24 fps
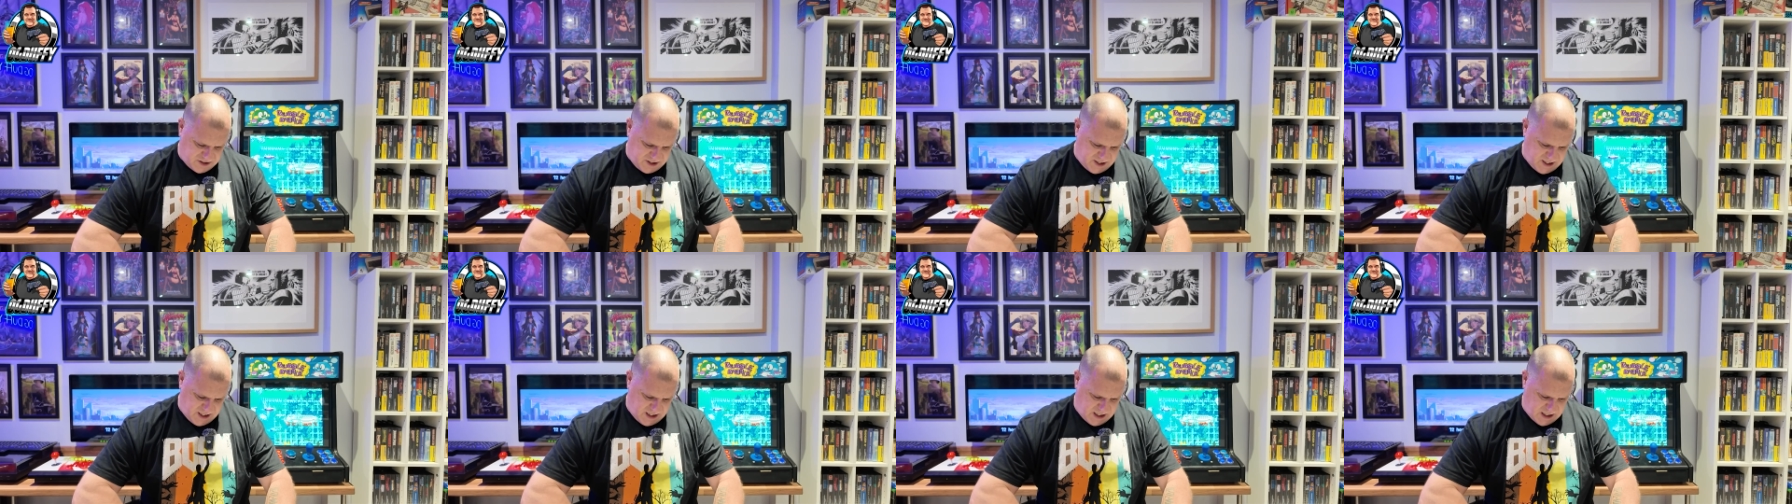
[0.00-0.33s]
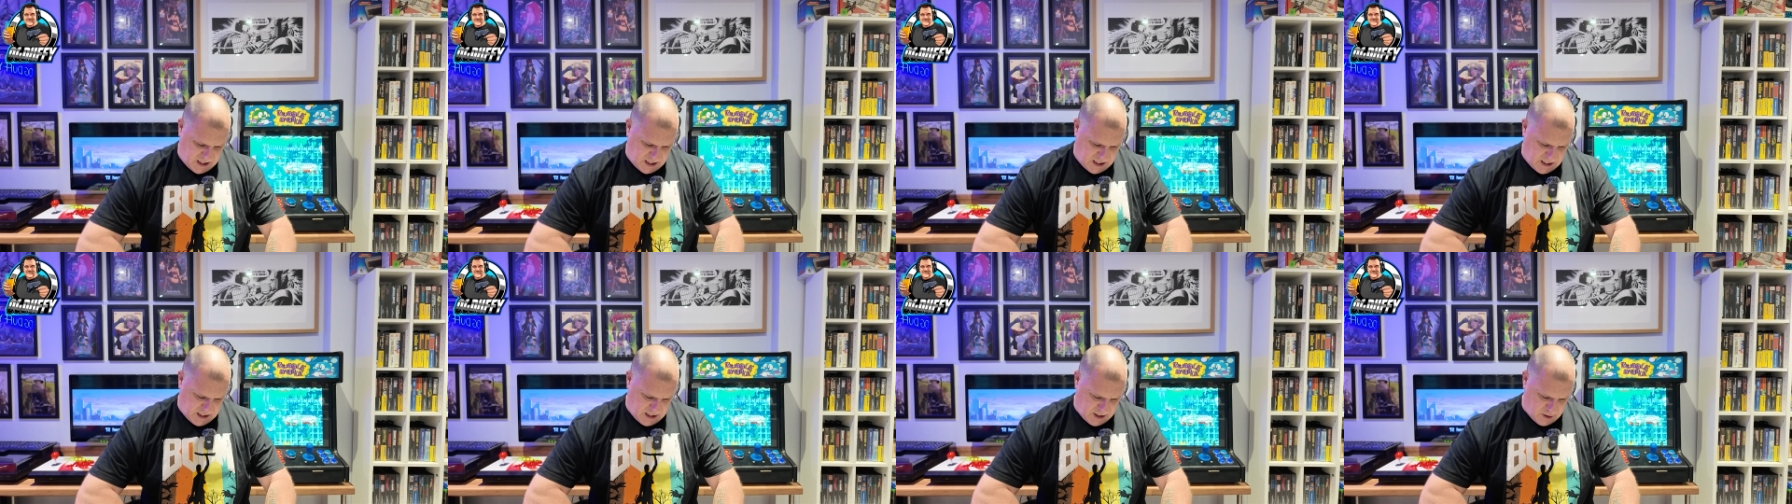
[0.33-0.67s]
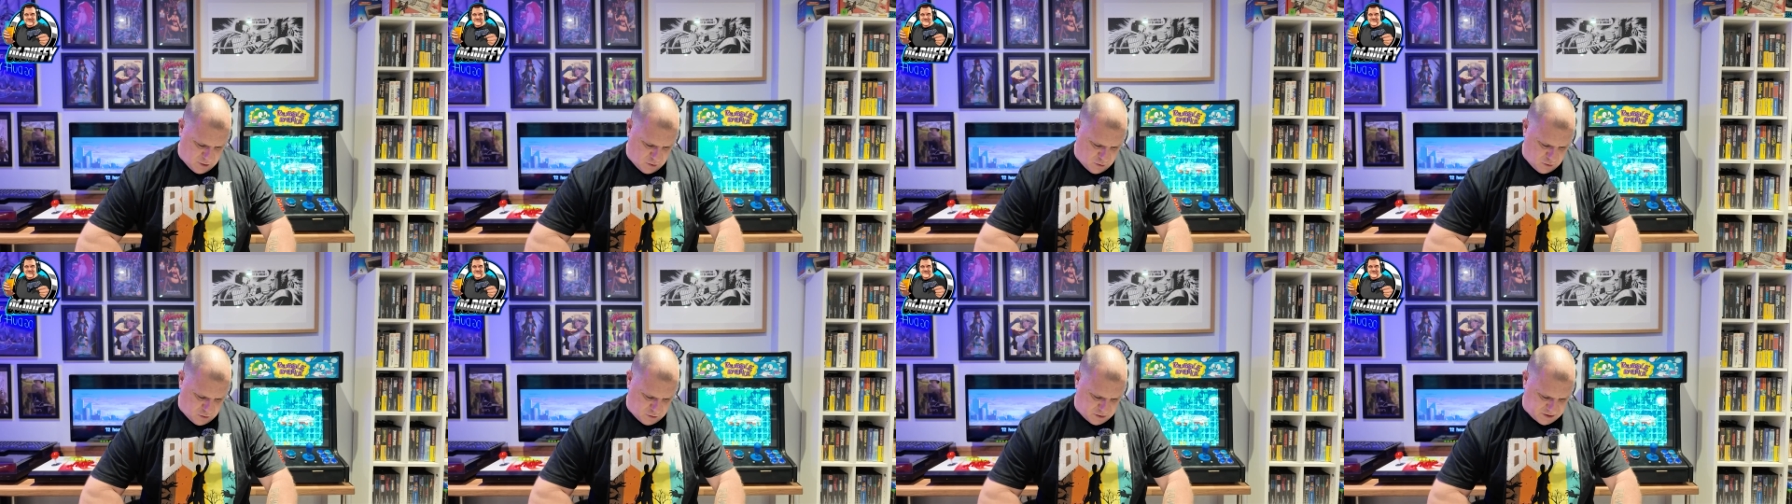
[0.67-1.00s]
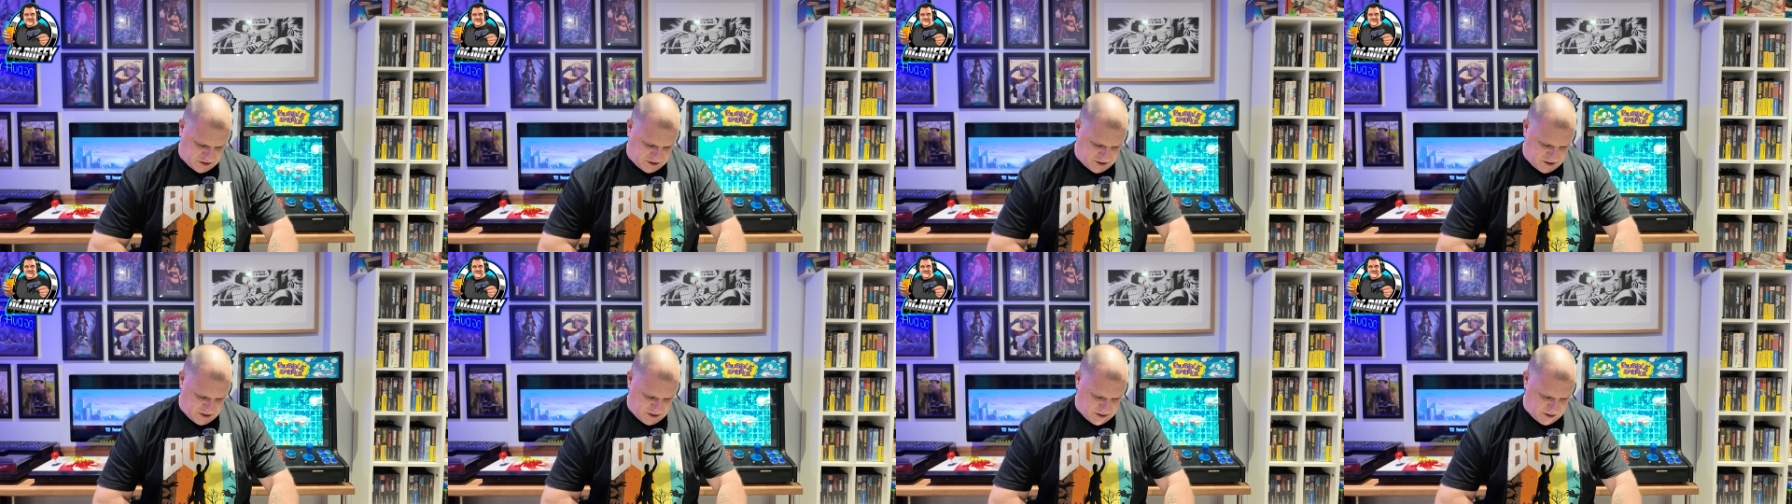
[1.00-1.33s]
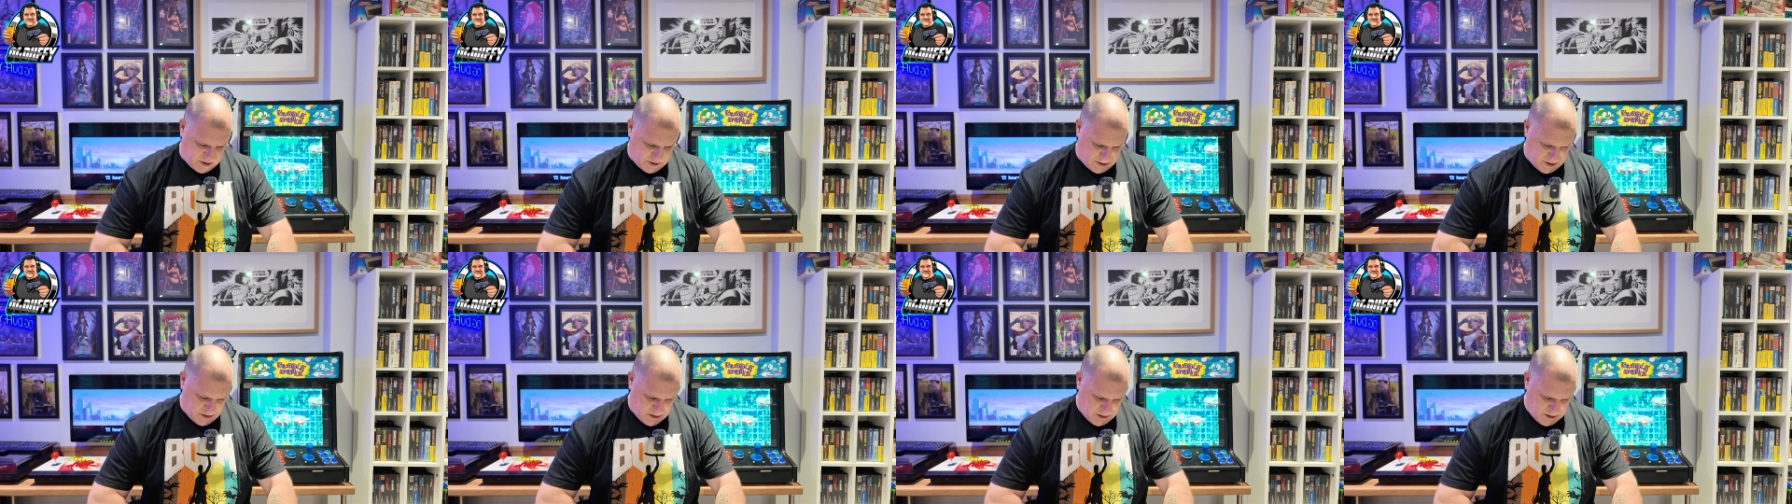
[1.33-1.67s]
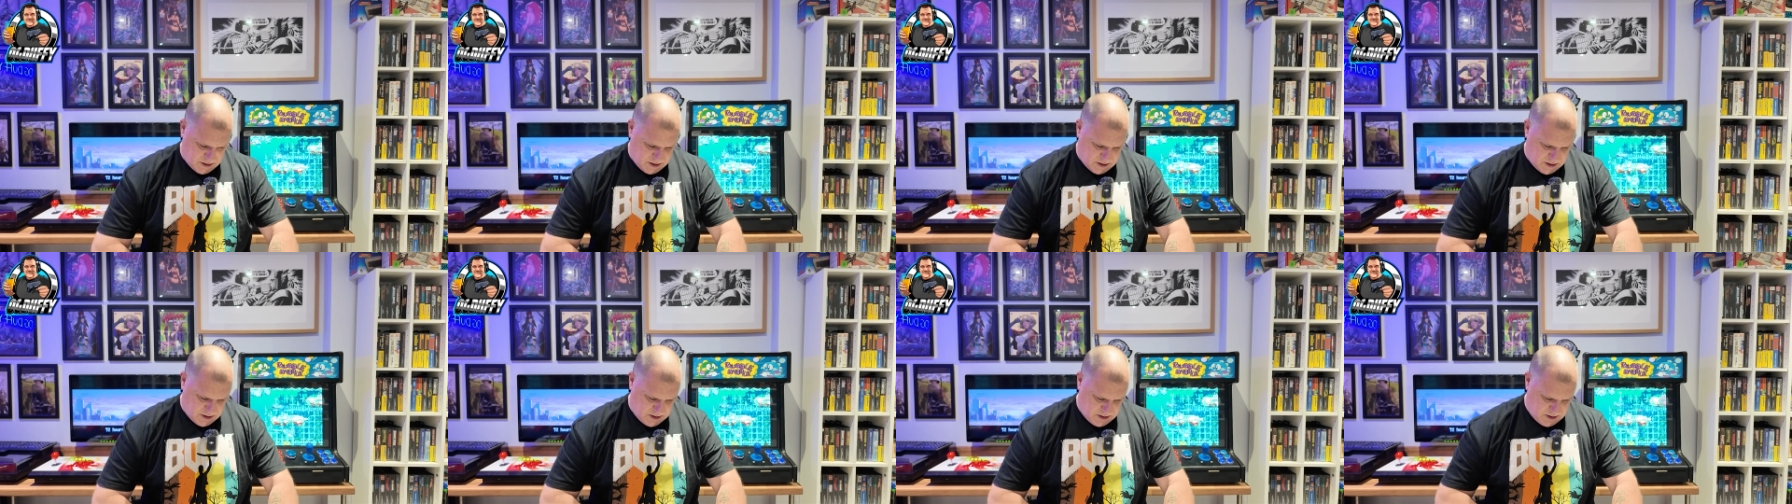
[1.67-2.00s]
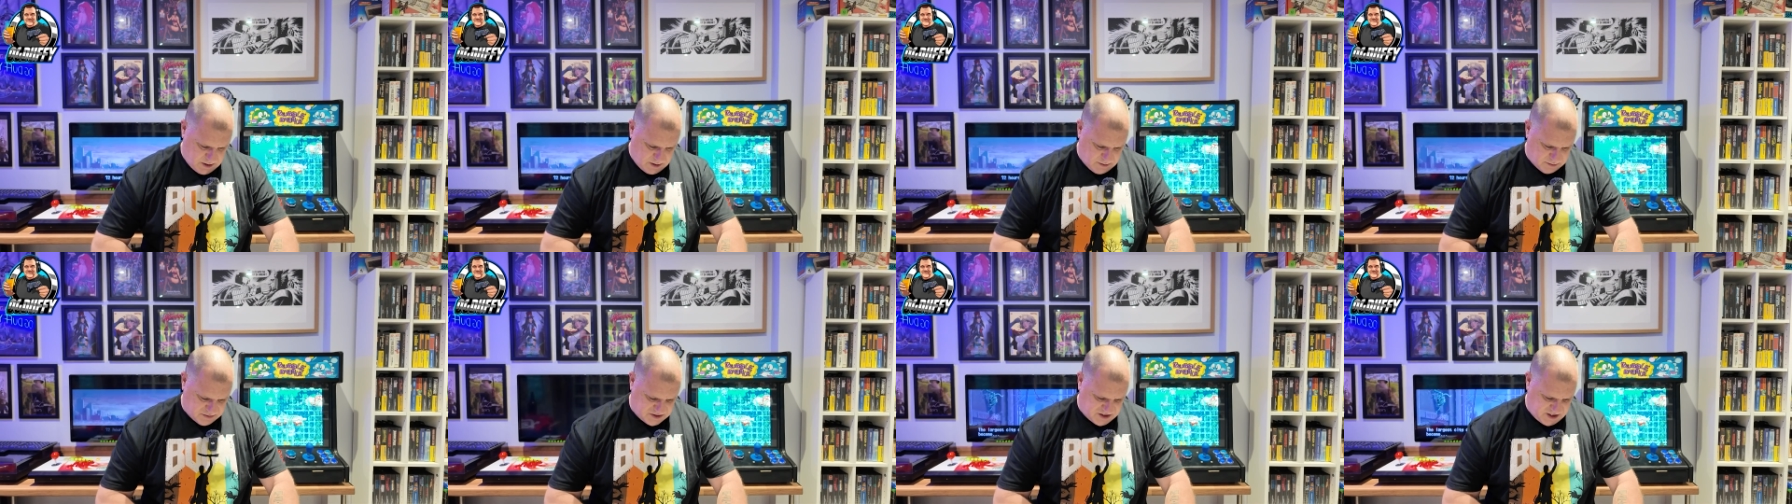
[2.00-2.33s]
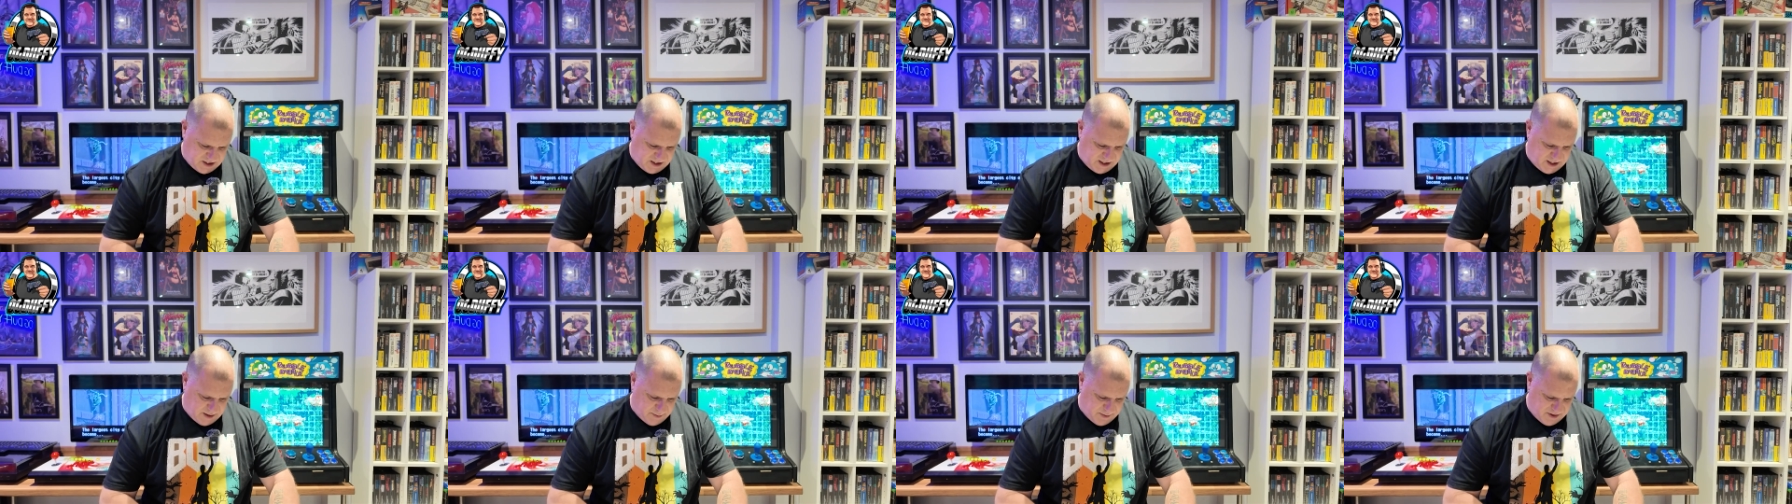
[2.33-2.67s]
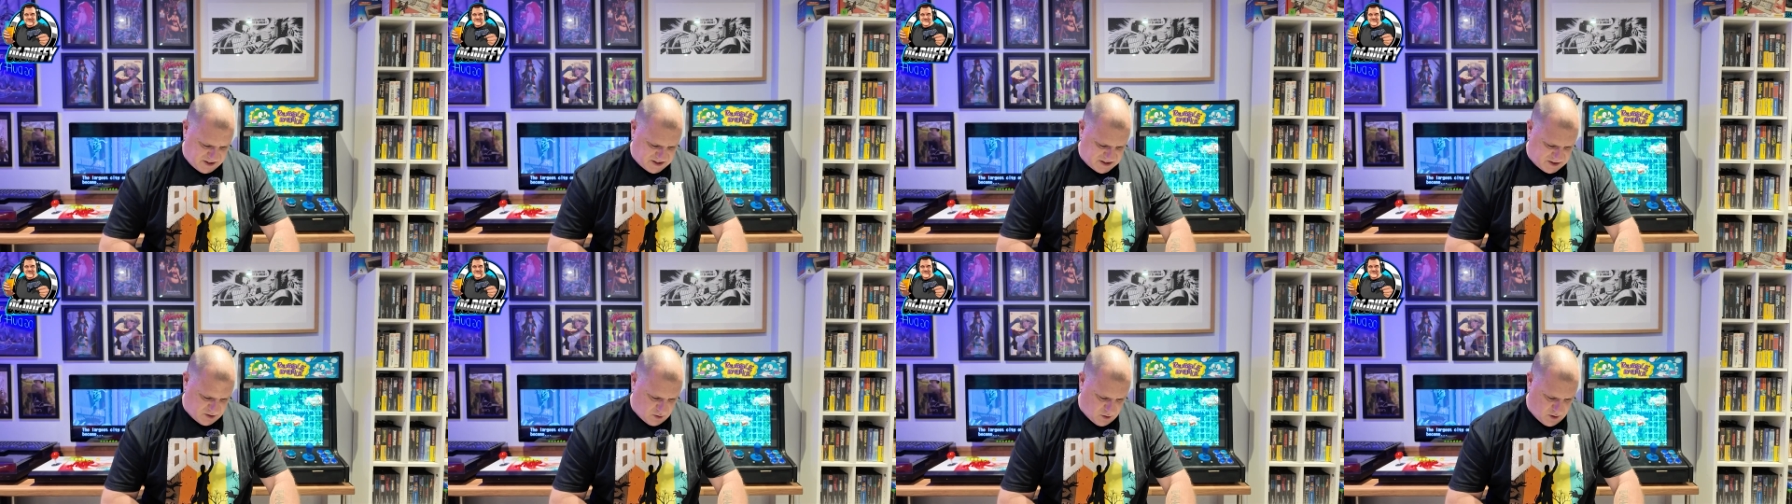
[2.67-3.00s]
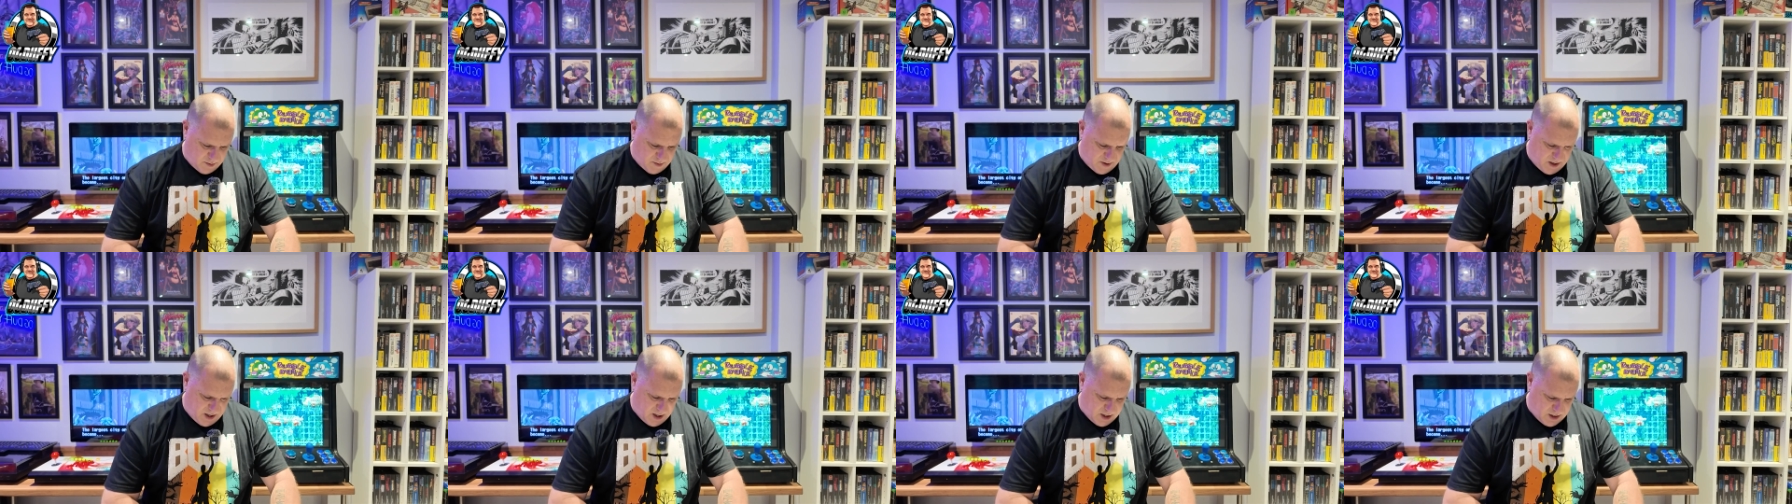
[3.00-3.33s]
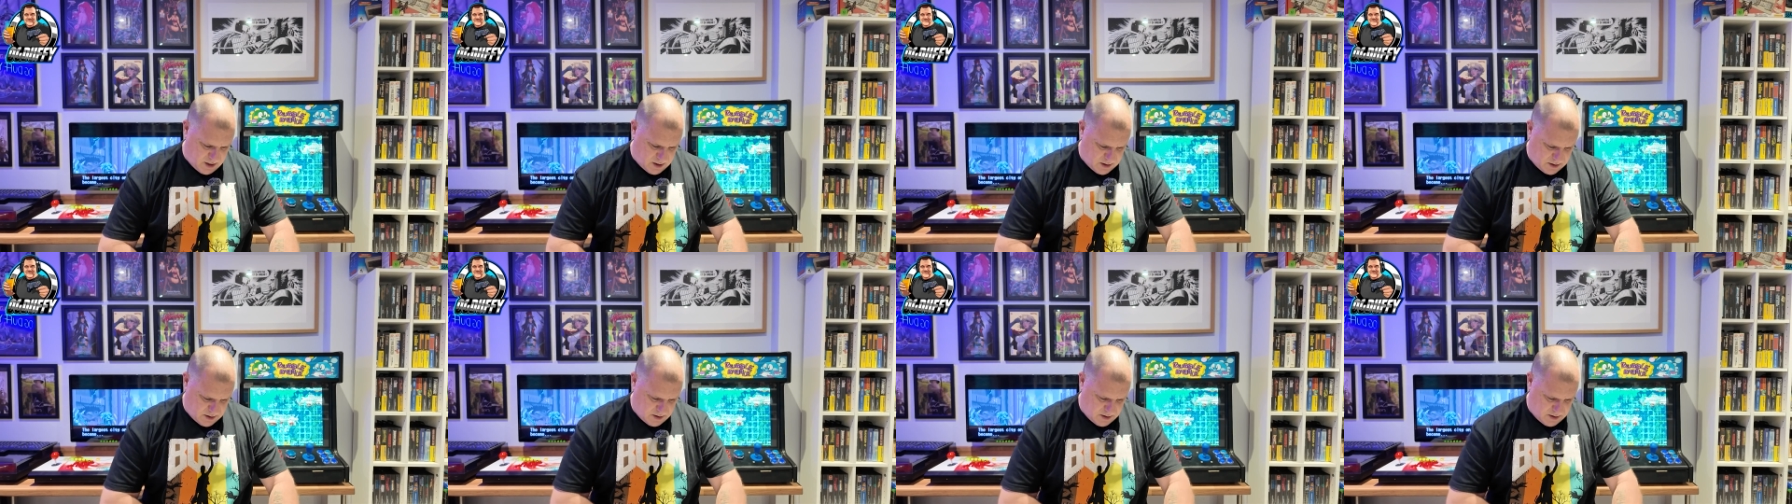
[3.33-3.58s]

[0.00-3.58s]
enclosed. I'm taking my time here.